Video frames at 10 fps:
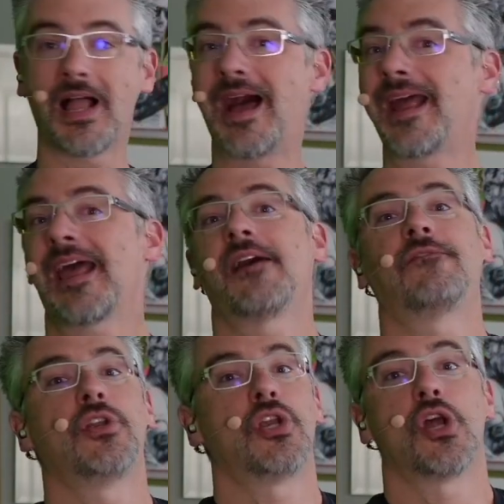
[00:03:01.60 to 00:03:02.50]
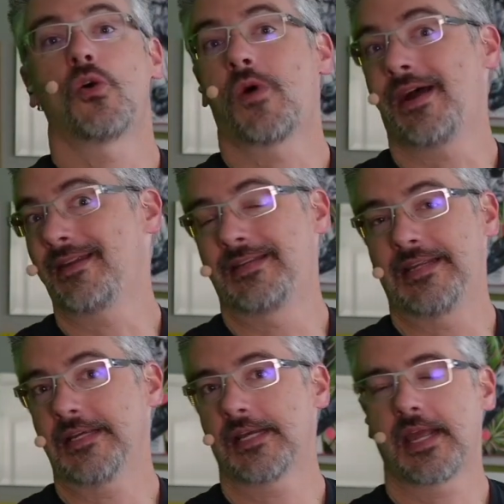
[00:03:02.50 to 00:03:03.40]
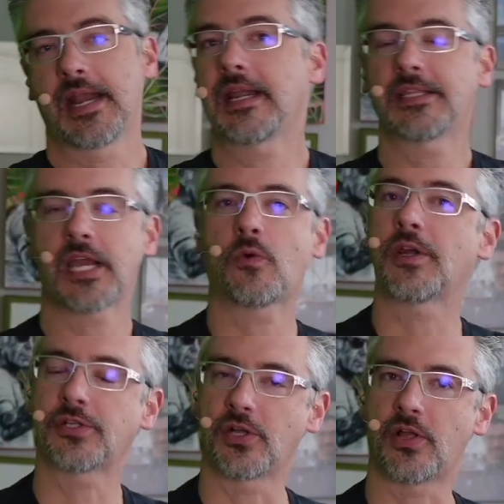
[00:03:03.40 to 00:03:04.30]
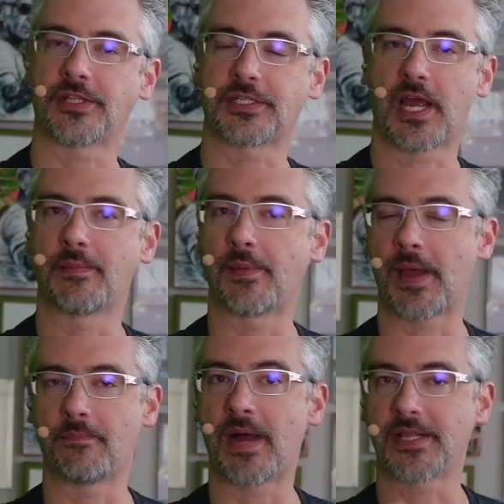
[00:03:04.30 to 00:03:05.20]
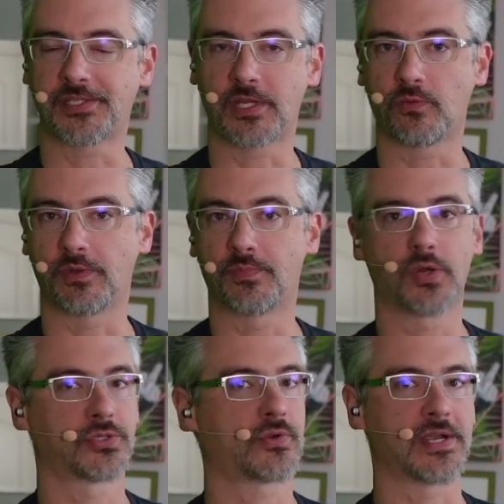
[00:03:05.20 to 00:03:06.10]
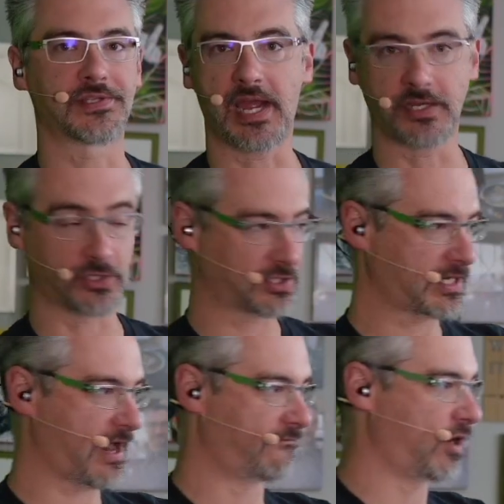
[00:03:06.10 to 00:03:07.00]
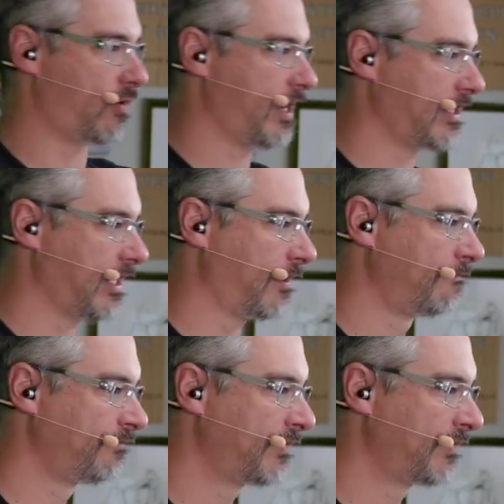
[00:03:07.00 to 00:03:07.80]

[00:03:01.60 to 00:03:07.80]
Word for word: I have no idea, and I get that question all the time about MySQL and Postgres. I just have no idea.